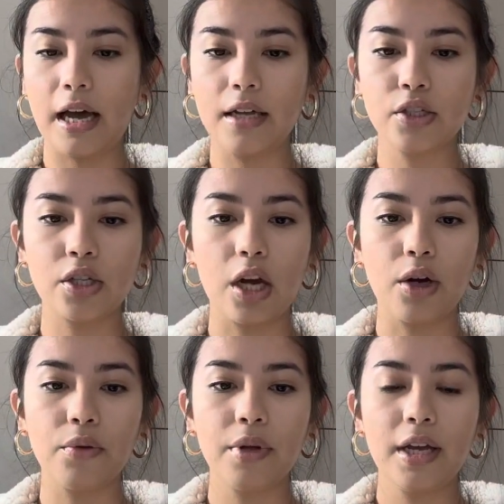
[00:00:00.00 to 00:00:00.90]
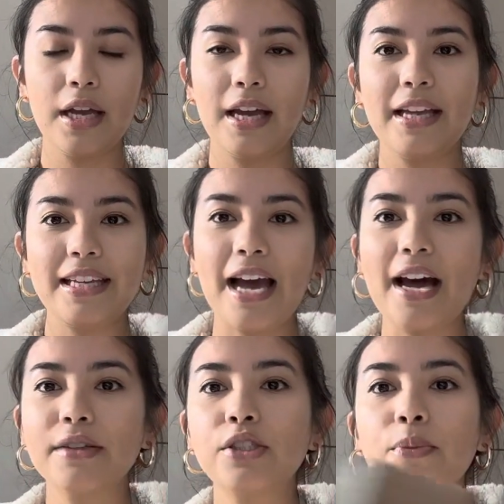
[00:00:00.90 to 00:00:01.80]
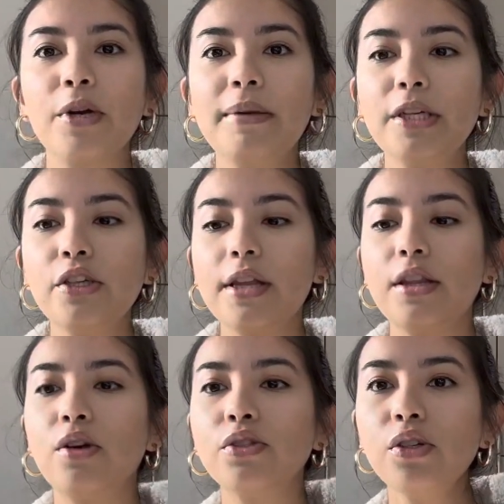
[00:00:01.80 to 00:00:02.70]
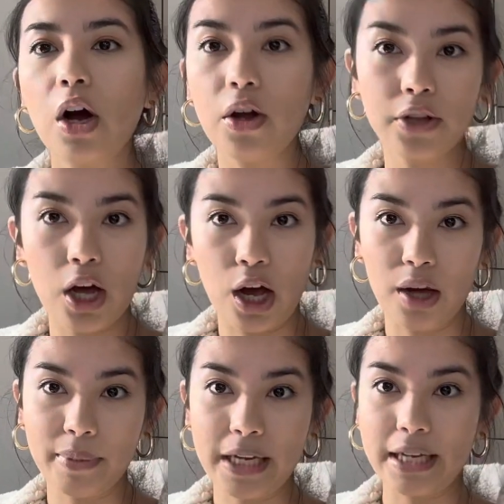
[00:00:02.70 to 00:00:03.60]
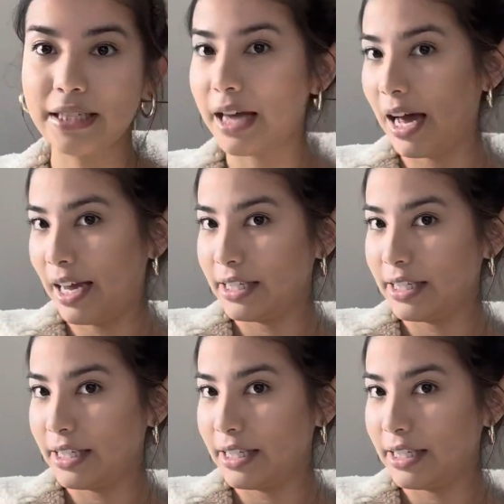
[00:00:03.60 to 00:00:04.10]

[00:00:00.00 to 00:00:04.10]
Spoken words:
So yeah, so pretty much those are all the hobbies that I